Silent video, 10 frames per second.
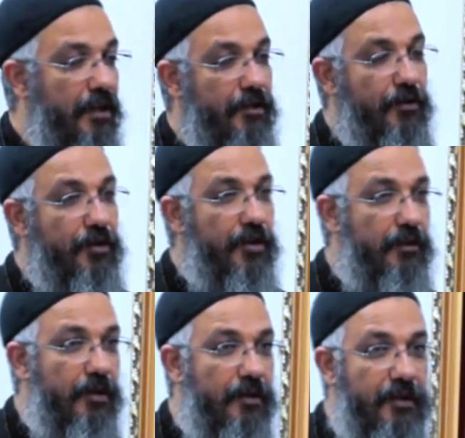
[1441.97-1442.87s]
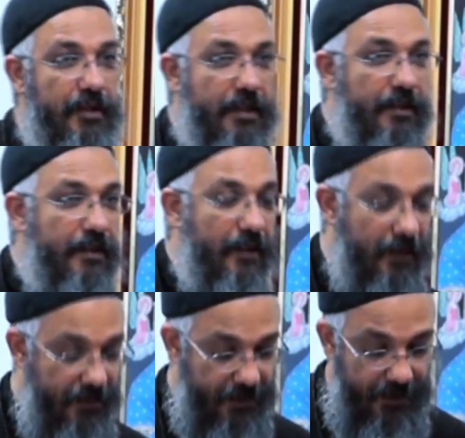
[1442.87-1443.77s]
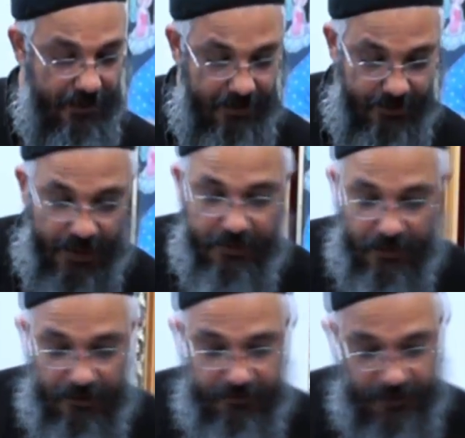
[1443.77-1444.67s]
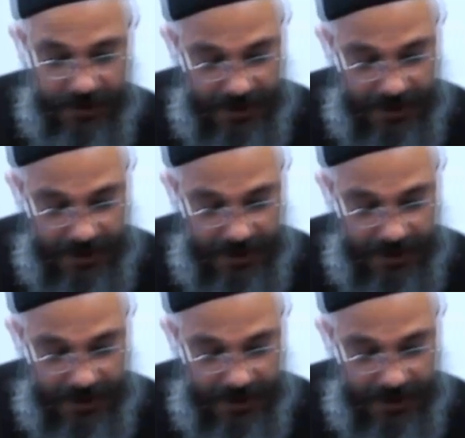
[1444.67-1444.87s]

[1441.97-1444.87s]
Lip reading: You hear about the trend of